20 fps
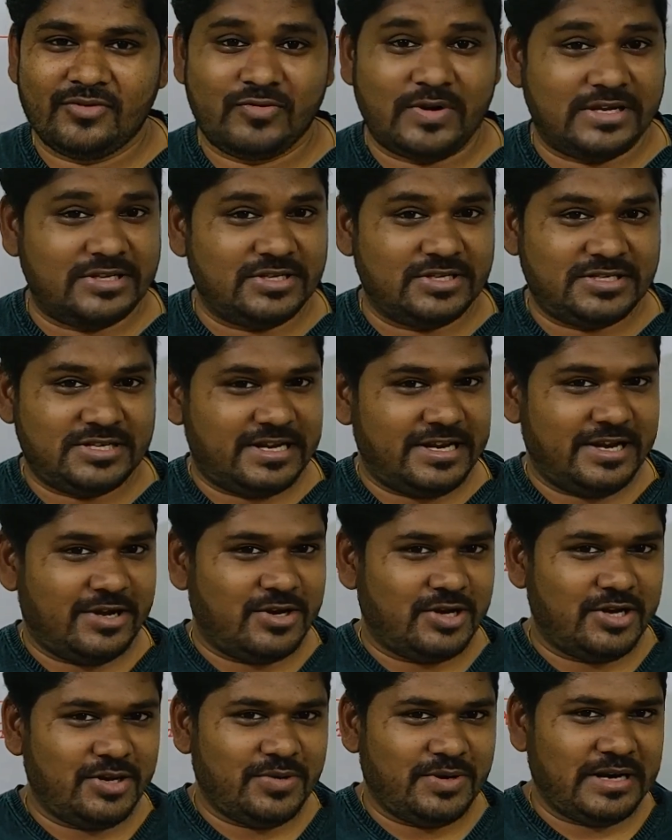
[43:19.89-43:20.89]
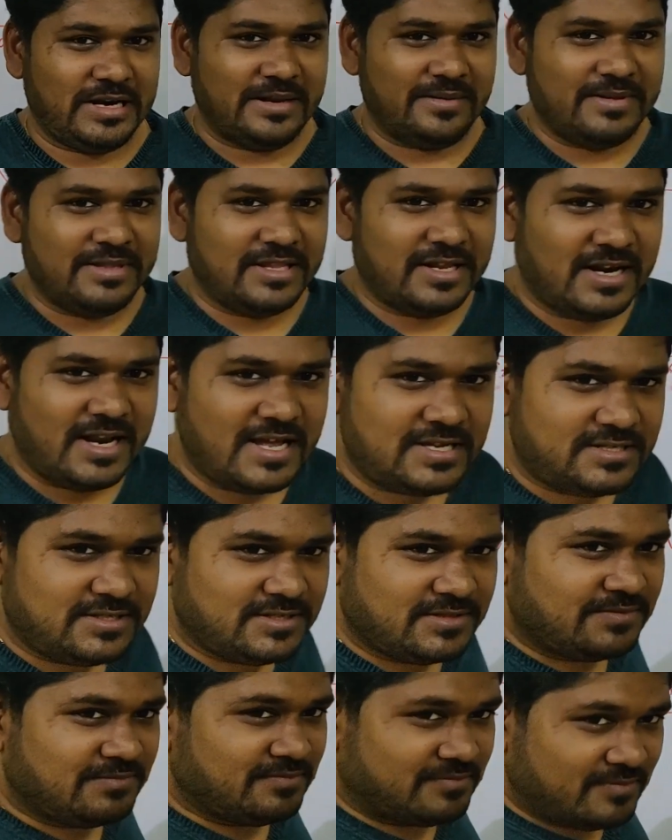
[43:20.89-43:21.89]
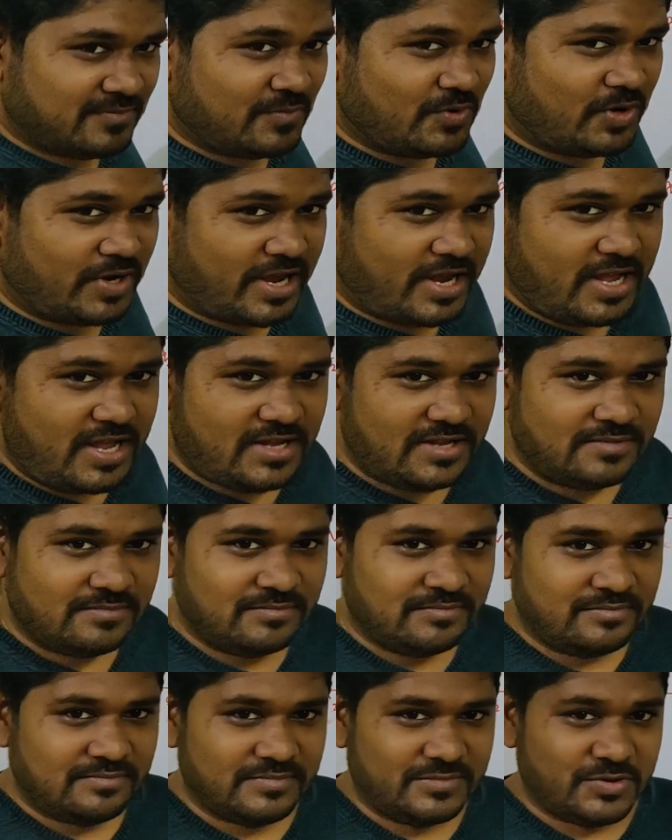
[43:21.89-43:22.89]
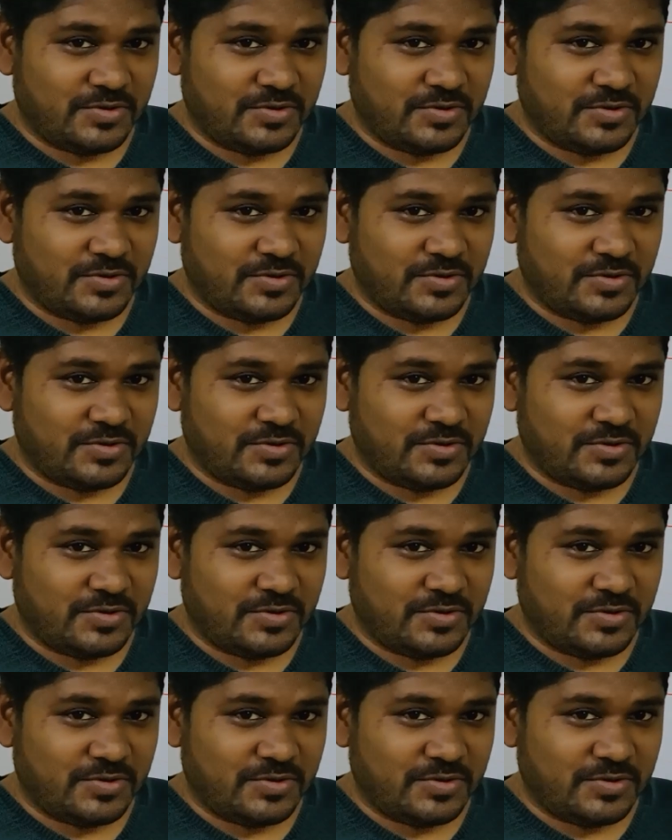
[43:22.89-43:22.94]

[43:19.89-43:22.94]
So I just recall your 11th class. Okay?